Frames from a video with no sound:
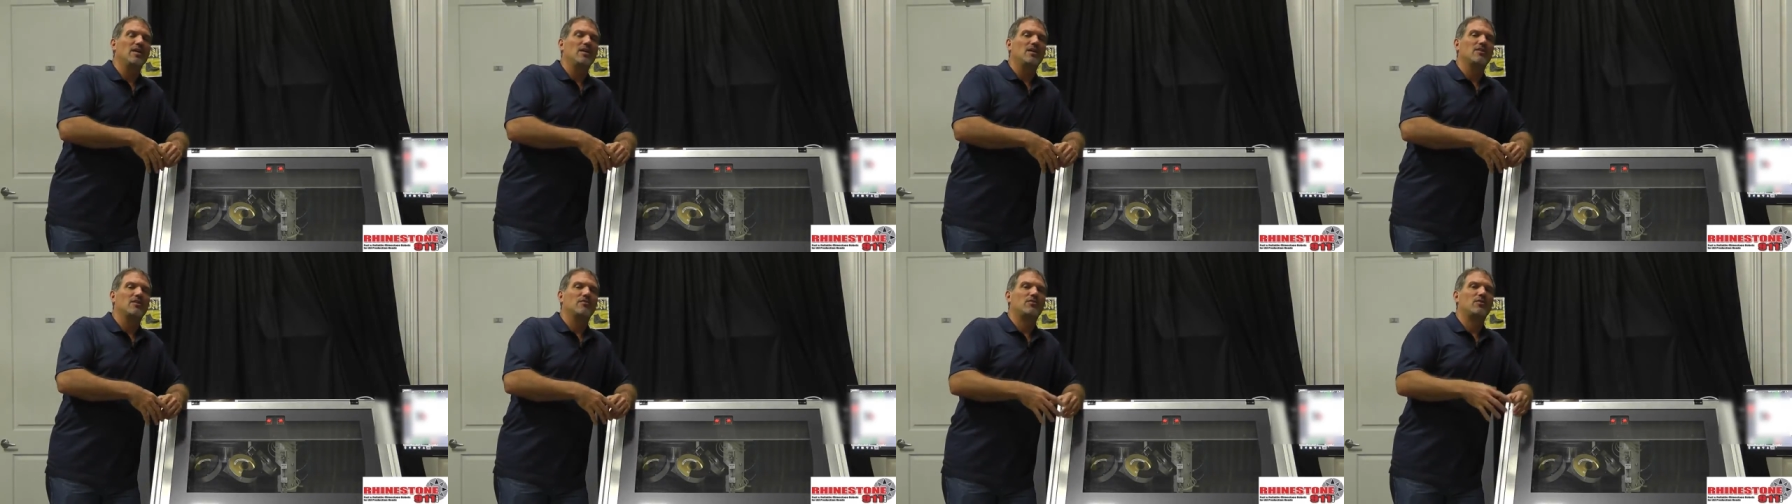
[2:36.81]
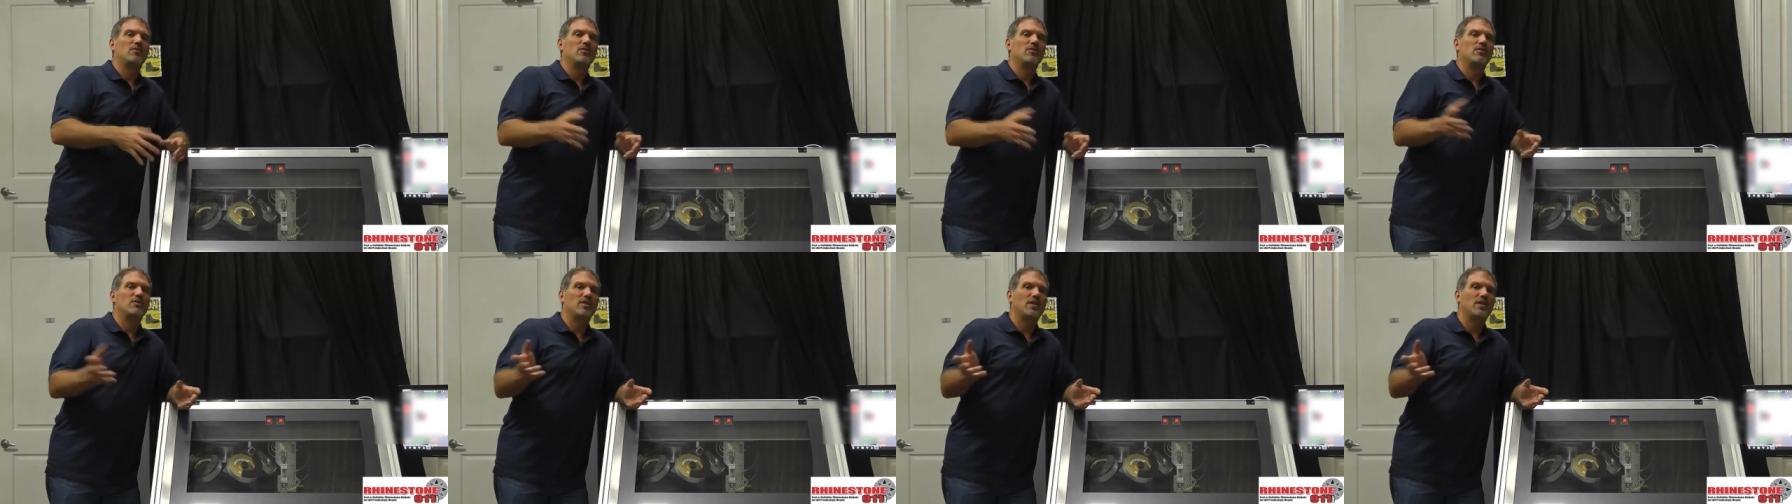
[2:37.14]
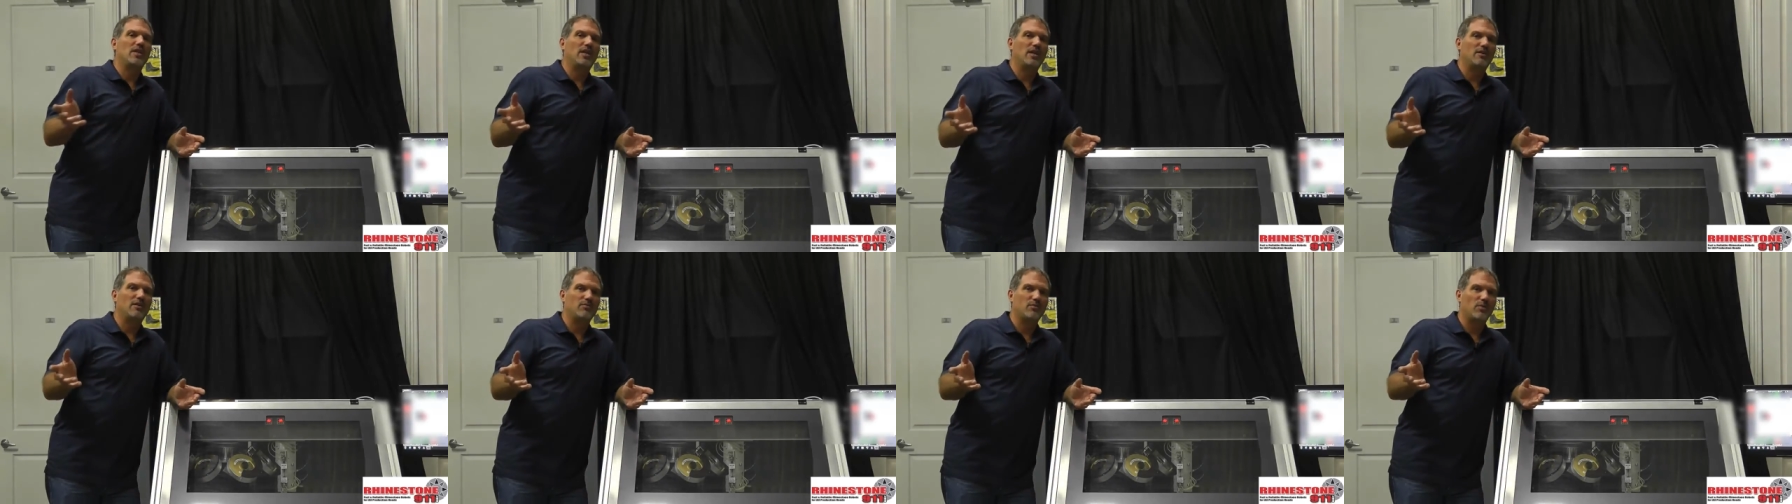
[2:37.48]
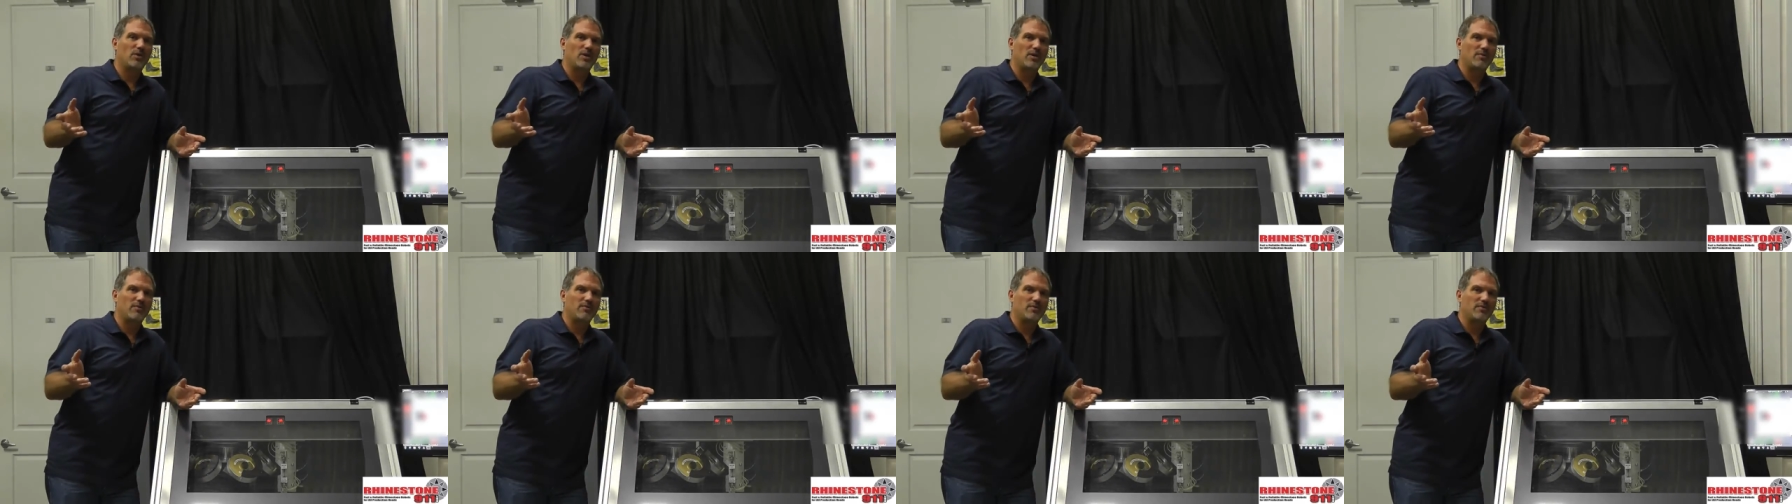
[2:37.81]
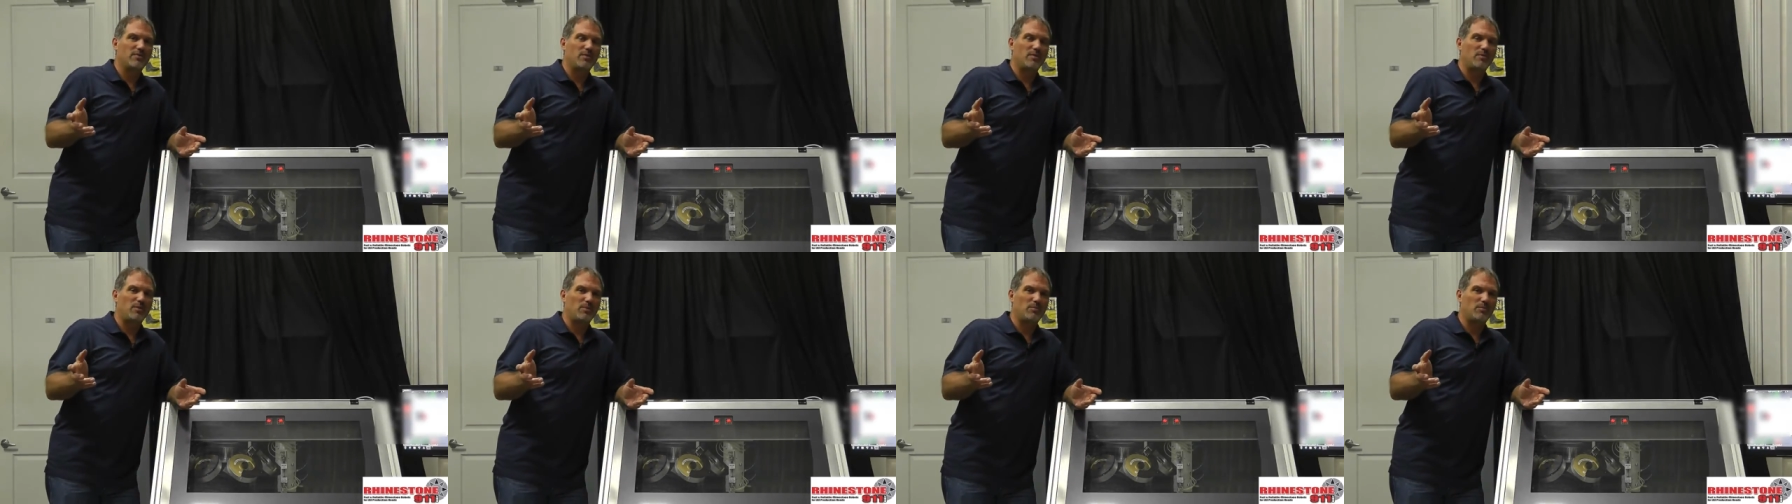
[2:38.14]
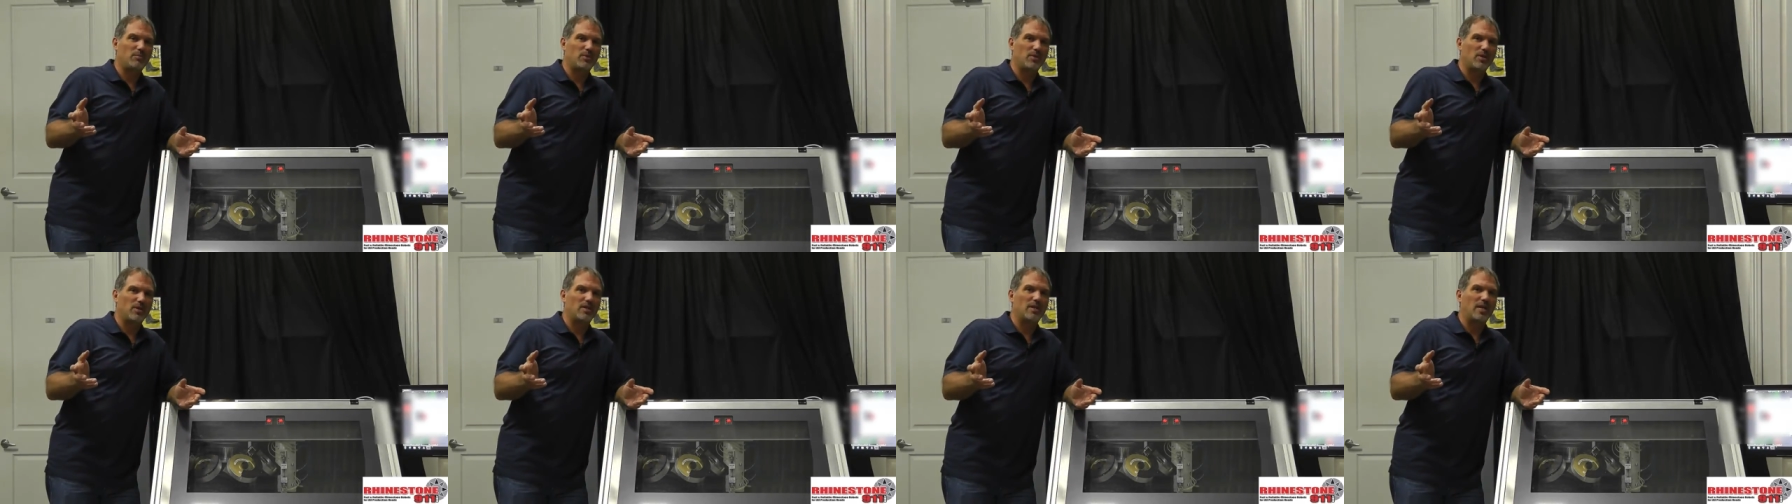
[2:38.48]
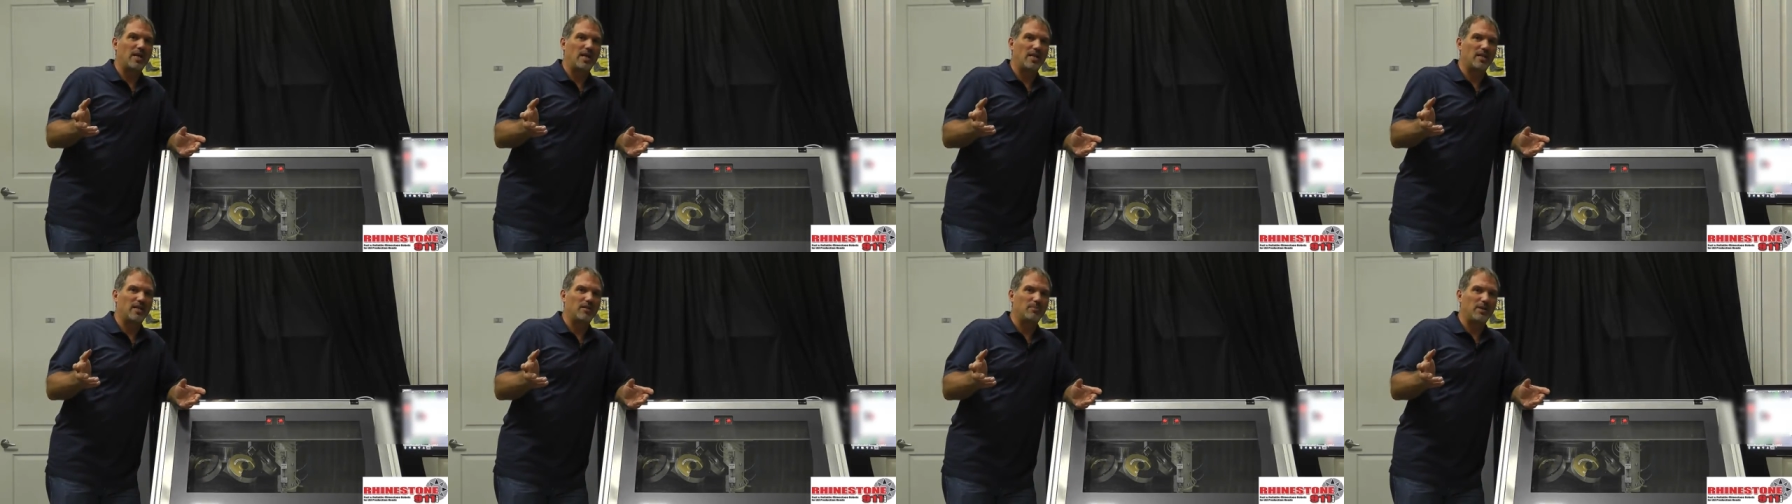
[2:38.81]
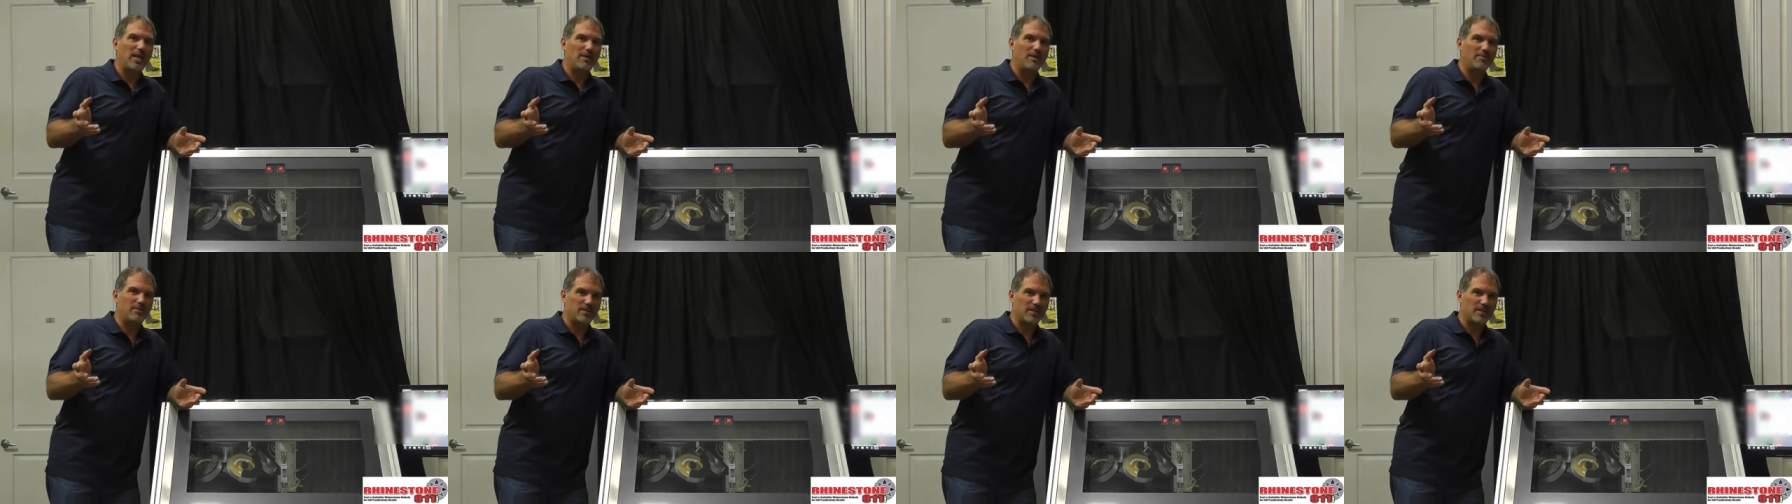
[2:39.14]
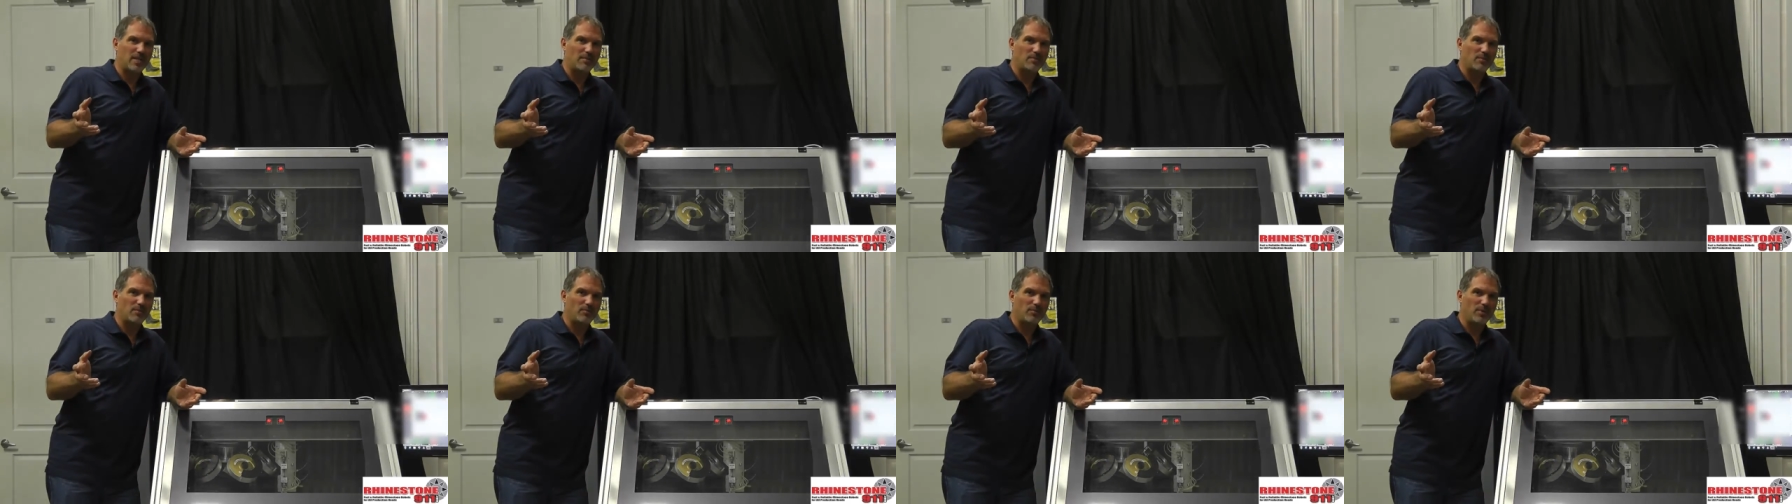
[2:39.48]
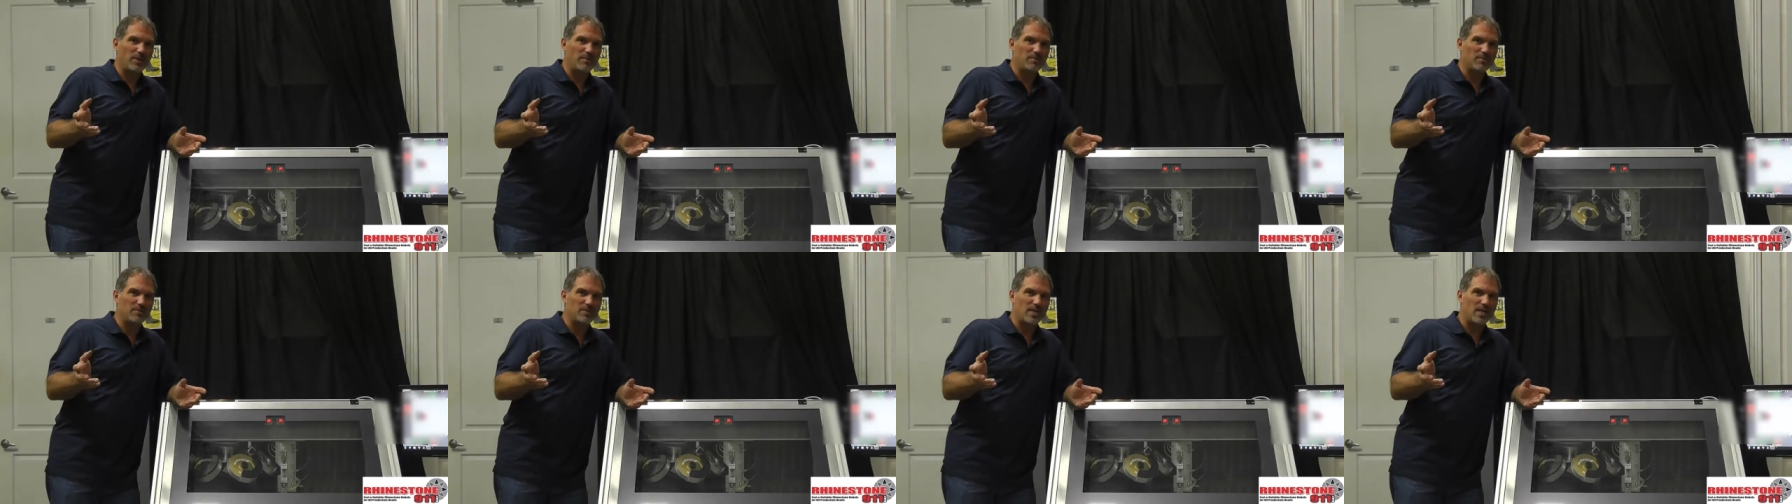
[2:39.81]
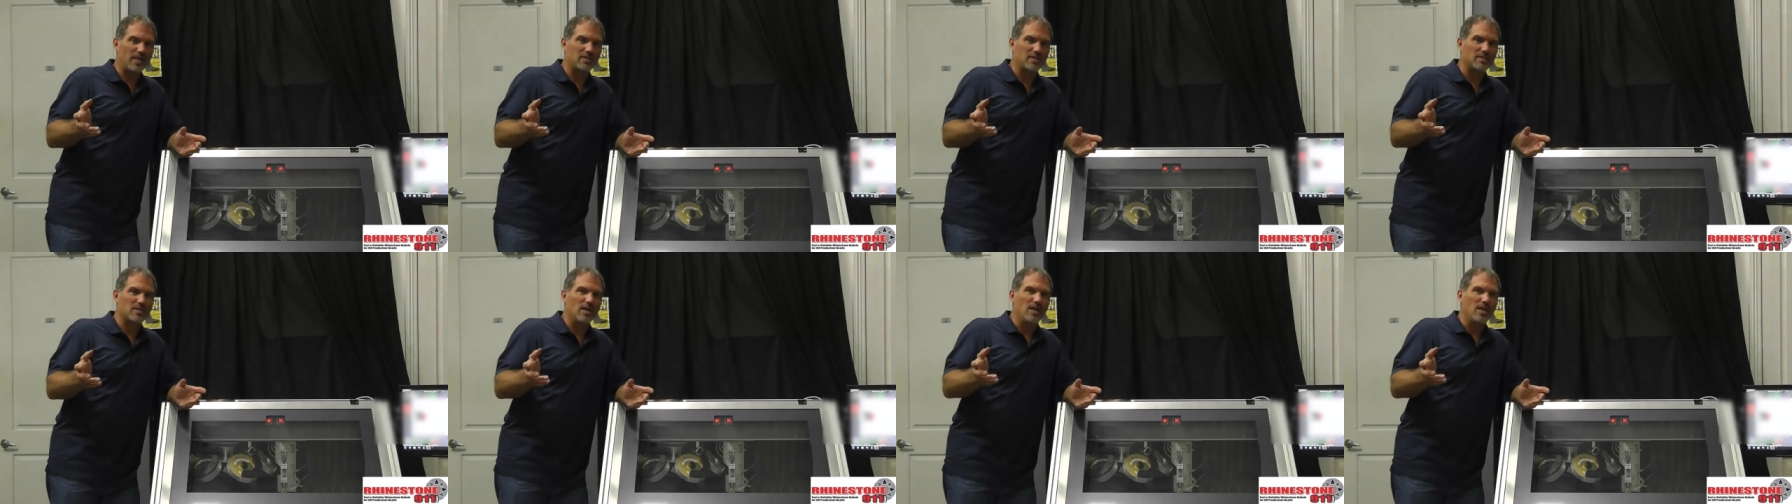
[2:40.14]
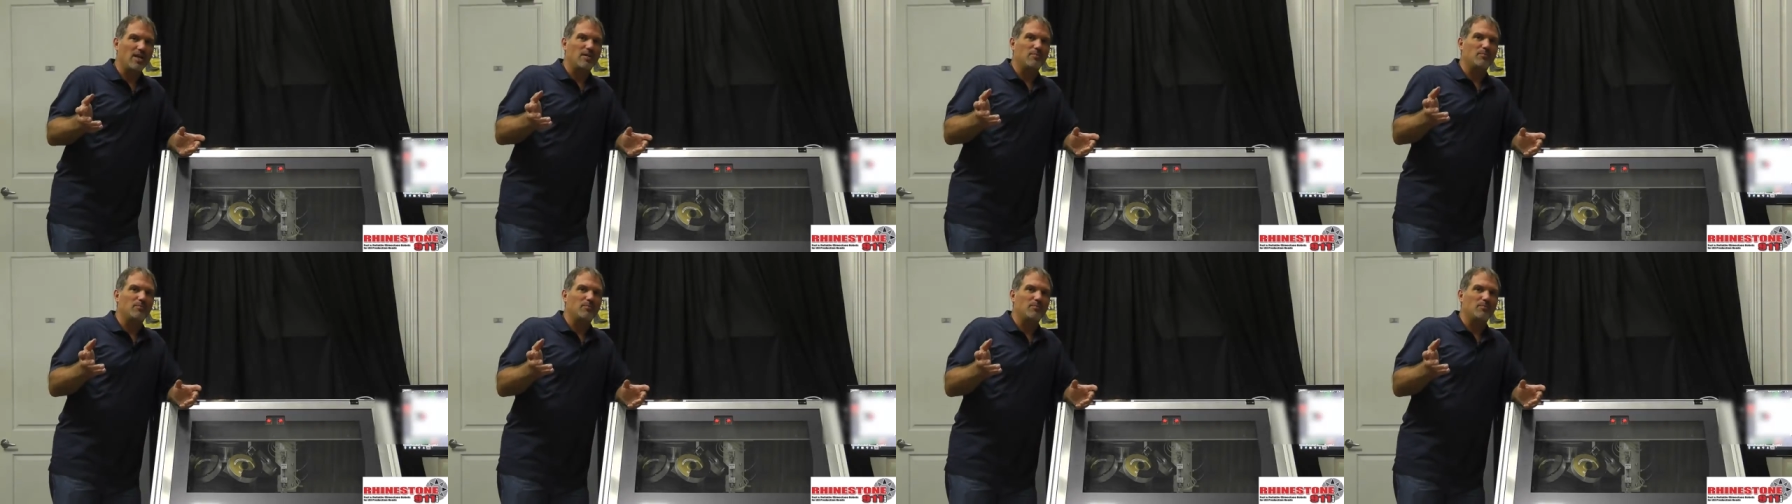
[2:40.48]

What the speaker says: of course, you can get 40-50 people on Alibaba type of websites,